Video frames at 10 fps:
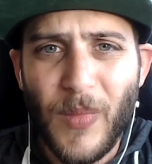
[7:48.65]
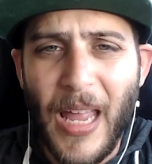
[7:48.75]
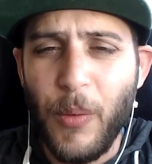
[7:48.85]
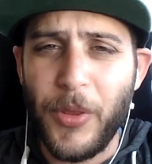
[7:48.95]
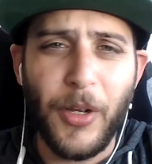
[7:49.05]

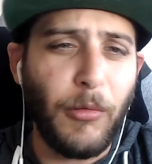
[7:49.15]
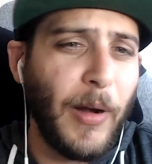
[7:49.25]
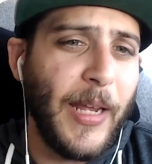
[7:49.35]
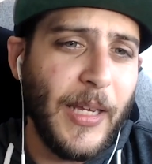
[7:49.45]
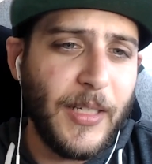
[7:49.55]
and with a
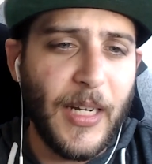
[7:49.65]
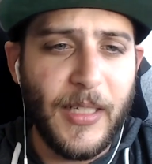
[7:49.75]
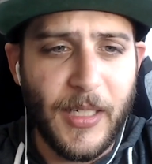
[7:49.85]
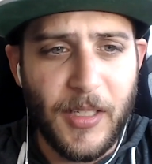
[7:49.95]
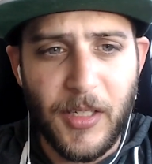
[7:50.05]
great inside
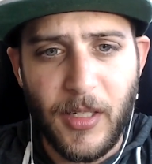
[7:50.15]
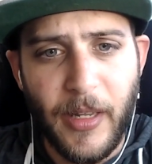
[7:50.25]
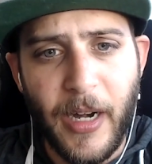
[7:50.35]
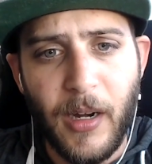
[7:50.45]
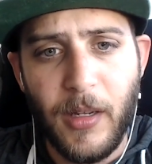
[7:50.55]
distance
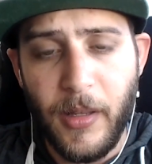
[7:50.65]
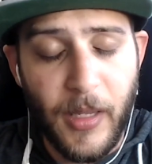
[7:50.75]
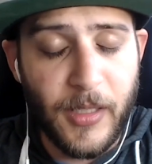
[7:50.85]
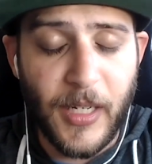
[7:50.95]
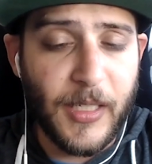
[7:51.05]
layer,
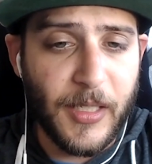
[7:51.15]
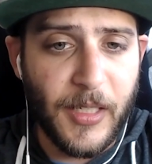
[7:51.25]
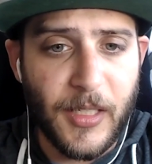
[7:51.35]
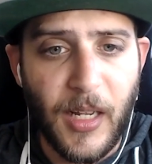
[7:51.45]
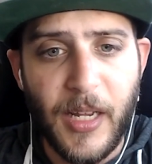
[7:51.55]
inside
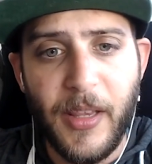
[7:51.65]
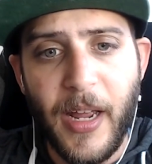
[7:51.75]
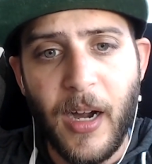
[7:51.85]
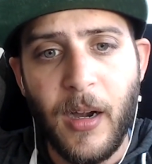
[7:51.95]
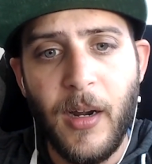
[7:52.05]
distance line
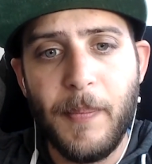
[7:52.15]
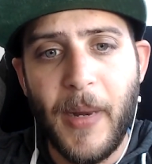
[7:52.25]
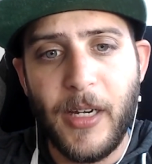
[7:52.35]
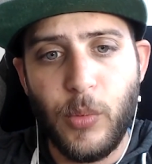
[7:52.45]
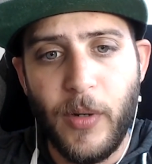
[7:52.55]
there,
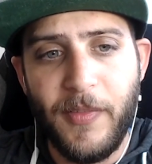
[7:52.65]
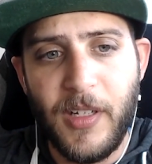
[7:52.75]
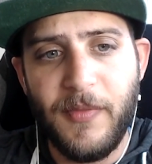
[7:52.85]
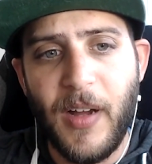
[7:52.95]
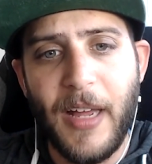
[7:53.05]
minus
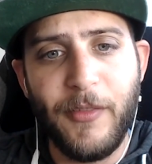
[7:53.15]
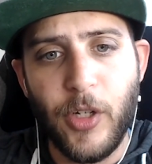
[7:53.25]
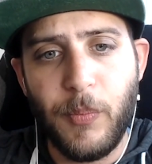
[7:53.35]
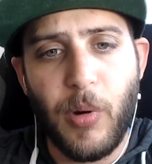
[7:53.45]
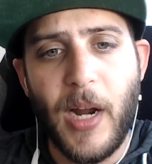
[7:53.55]
155,
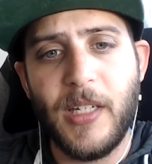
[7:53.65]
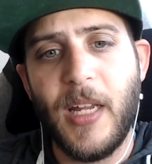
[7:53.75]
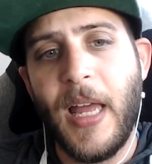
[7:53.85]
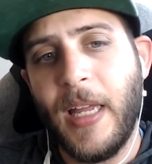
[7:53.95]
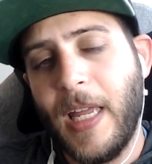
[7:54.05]
good price
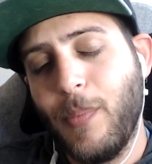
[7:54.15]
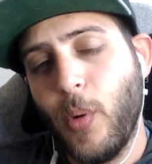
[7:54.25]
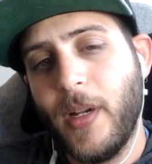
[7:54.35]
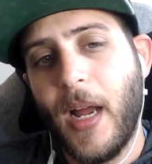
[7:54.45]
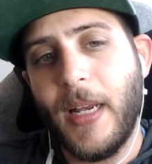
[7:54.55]
tag,
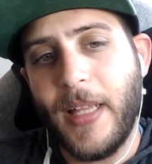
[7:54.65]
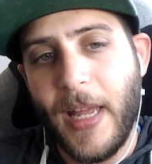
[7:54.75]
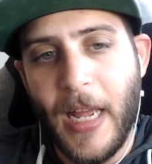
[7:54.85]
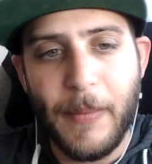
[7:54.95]
8.9K.